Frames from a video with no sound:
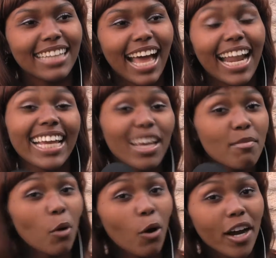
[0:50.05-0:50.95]
and I get
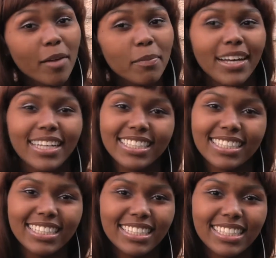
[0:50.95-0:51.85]
more, but it's
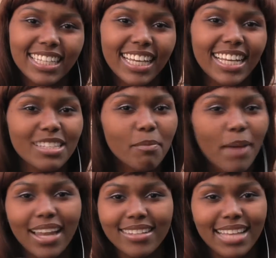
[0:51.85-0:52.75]
just, it doesn't
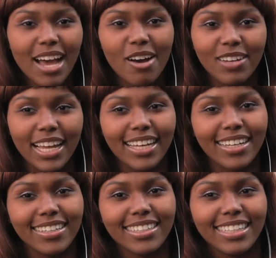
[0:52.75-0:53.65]
balance out.
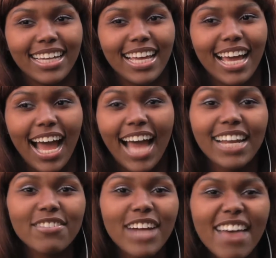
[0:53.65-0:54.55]
Like, I
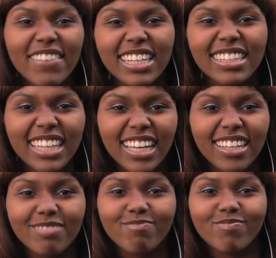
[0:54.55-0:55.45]
never have
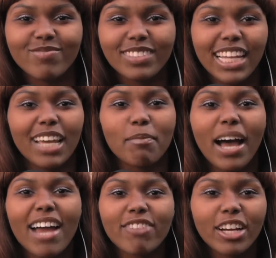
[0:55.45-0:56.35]
anything to like
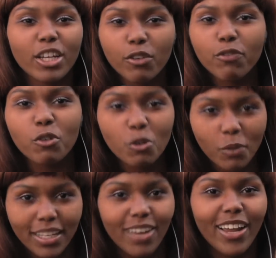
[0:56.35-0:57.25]
buy regular food
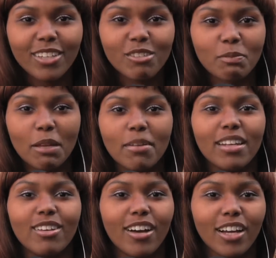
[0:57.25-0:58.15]
with. All I do is spend
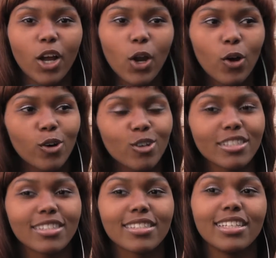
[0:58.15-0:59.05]
money on clothes,
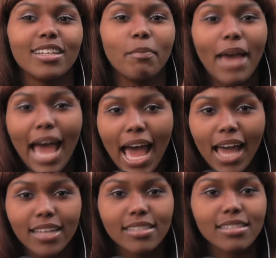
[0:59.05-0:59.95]

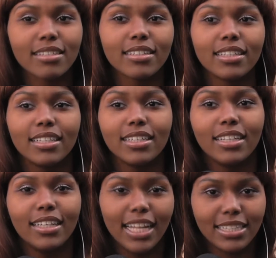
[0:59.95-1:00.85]
bags,
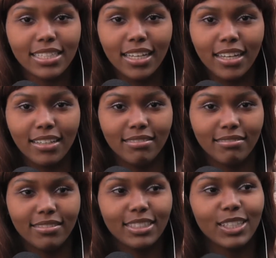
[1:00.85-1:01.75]
and that's it.
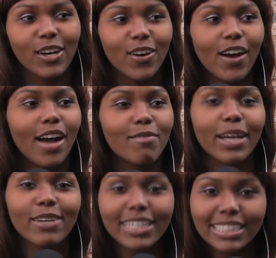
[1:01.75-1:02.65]
So
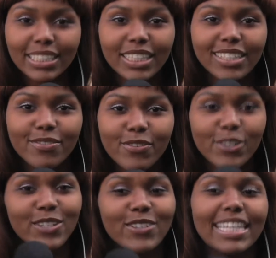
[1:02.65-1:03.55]
my question for
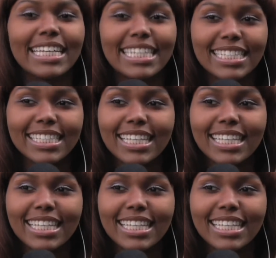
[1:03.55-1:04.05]
you is,